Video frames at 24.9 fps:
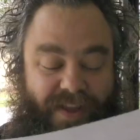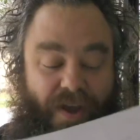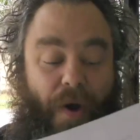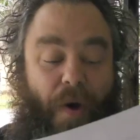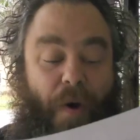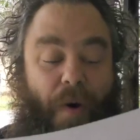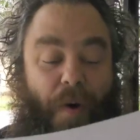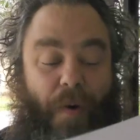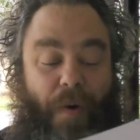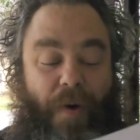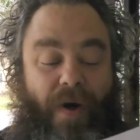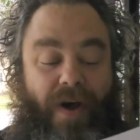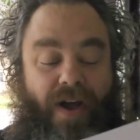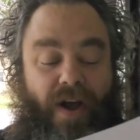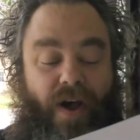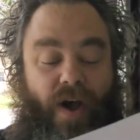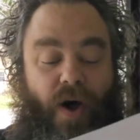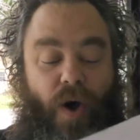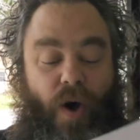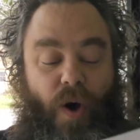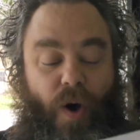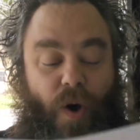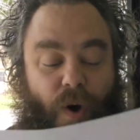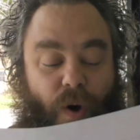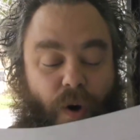Oh,
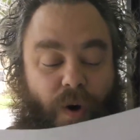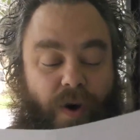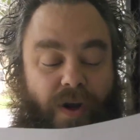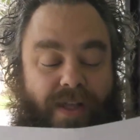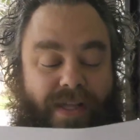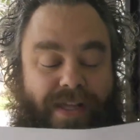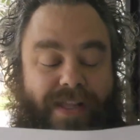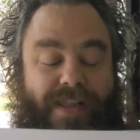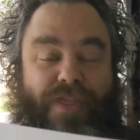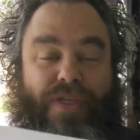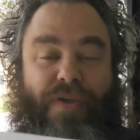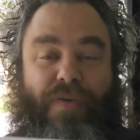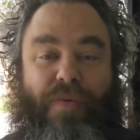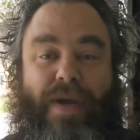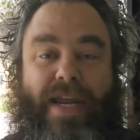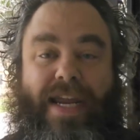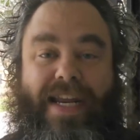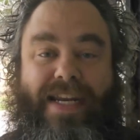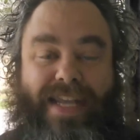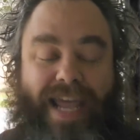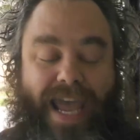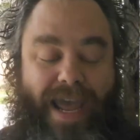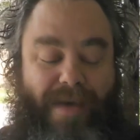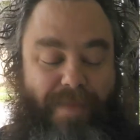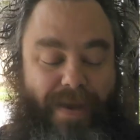oh, three
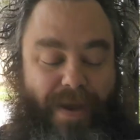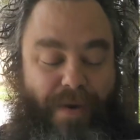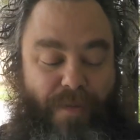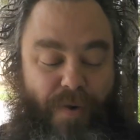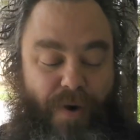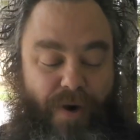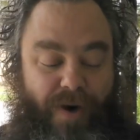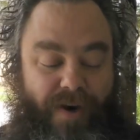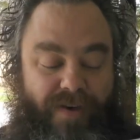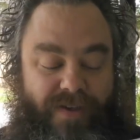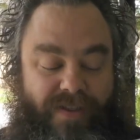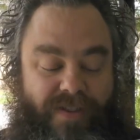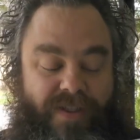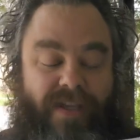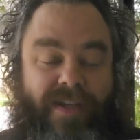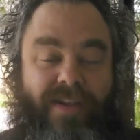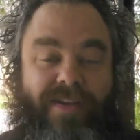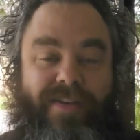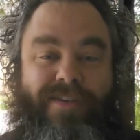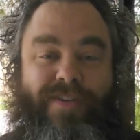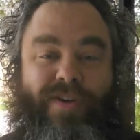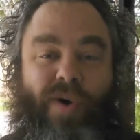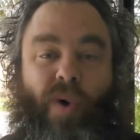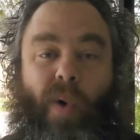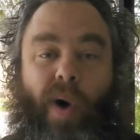damning words.
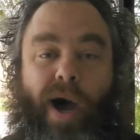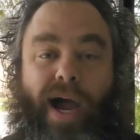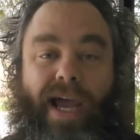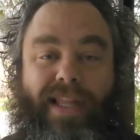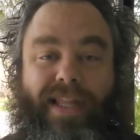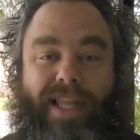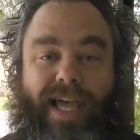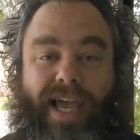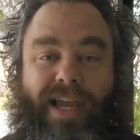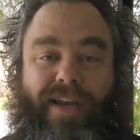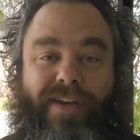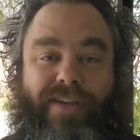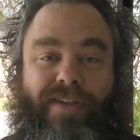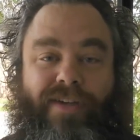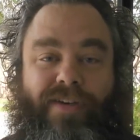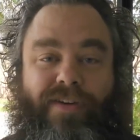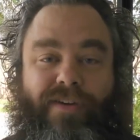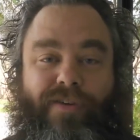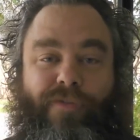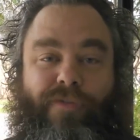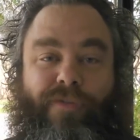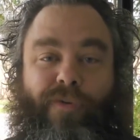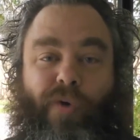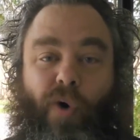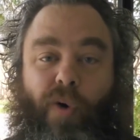Twilight
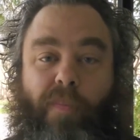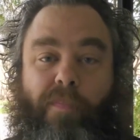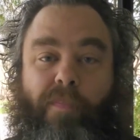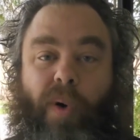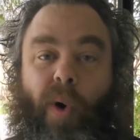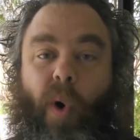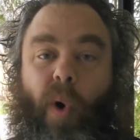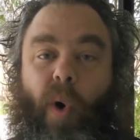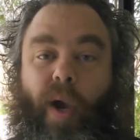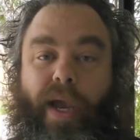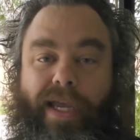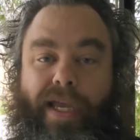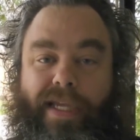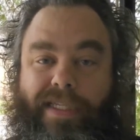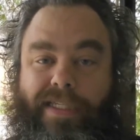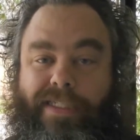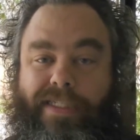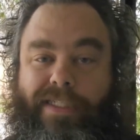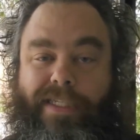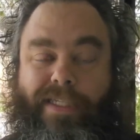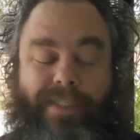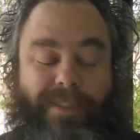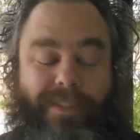for boys.